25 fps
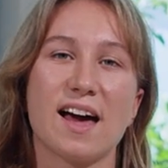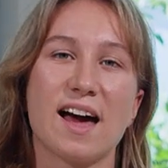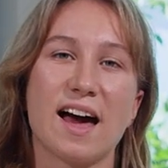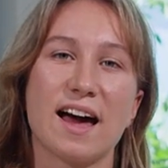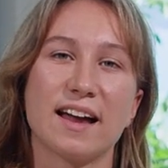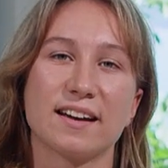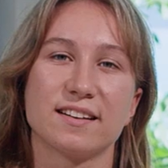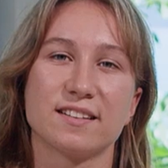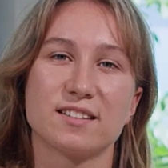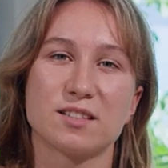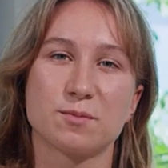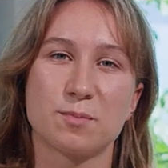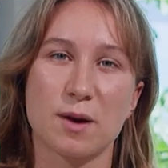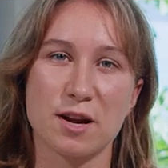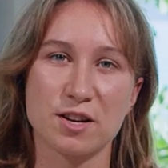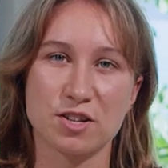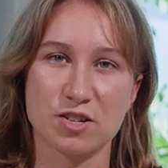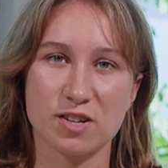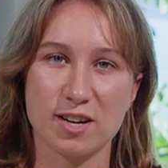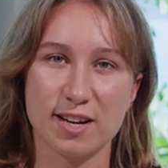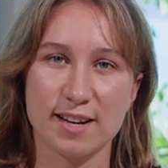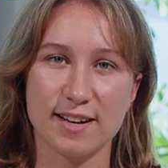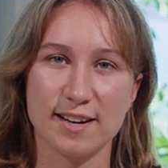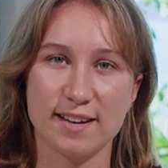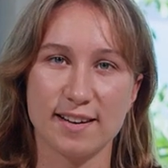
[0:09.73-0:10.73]
and
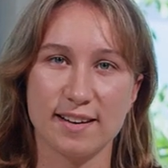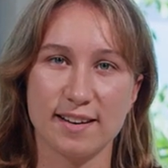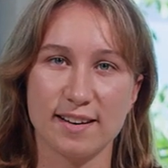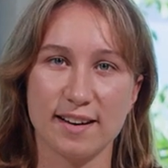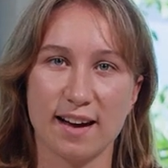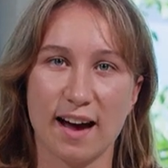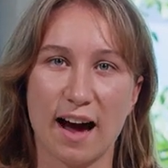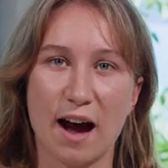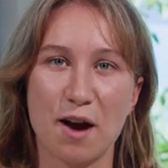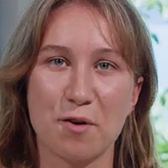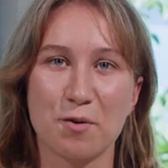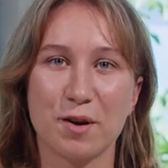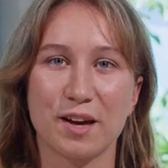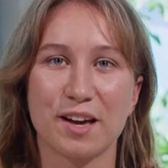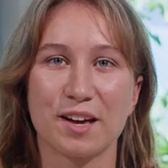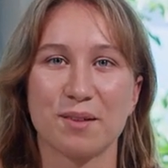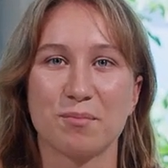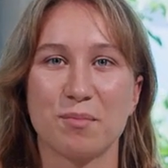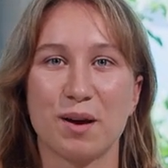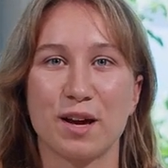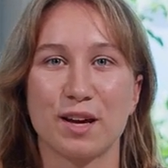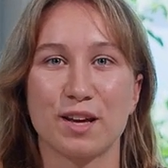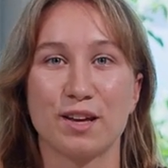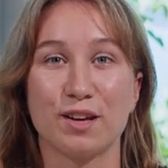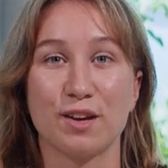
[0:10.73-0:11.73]
especially how we can
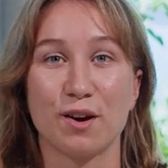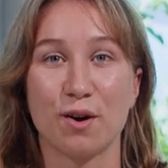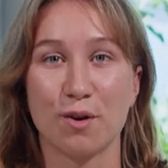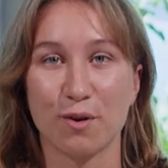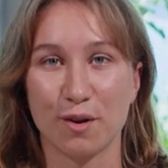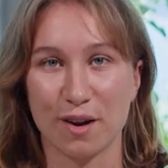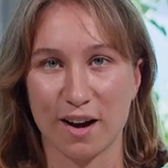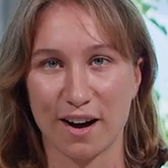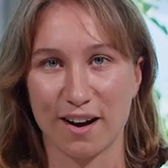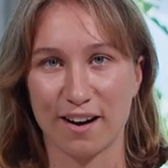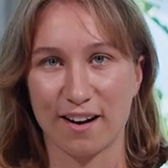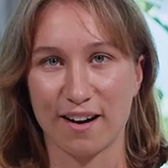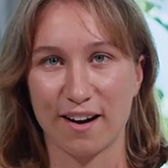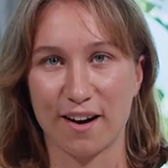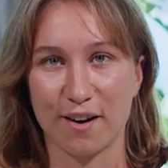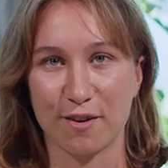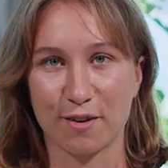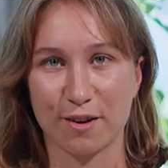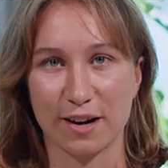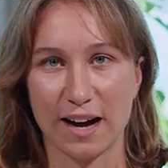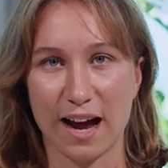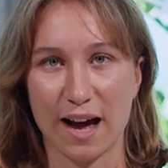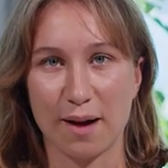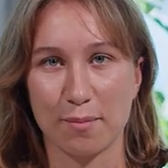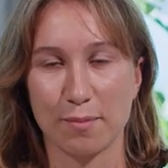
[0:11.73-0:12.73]
make yoga
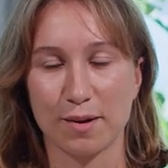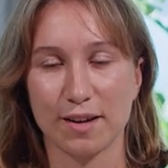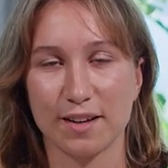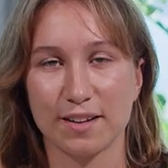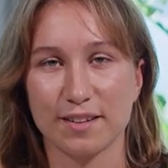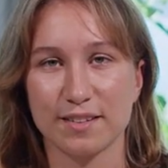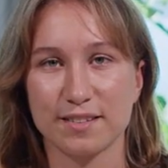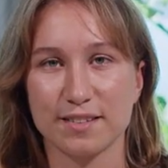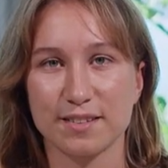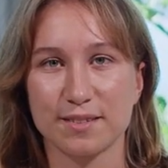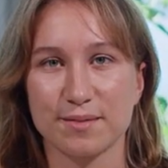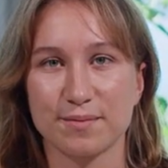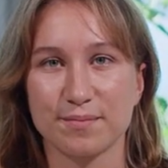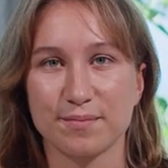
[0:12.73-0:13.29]
our habit.